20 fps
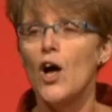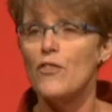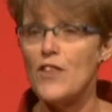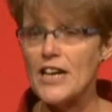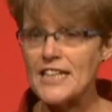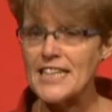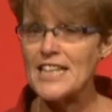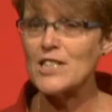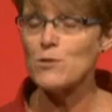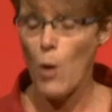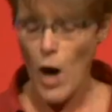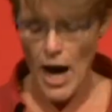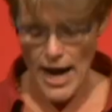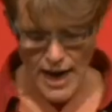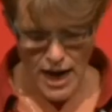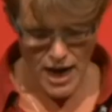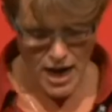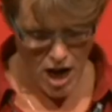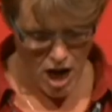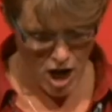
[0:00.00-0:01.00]
This is why
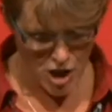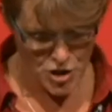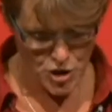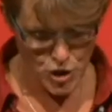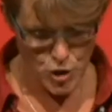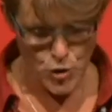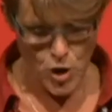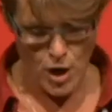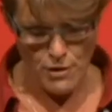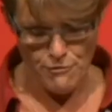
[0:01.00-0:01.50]
I ask you,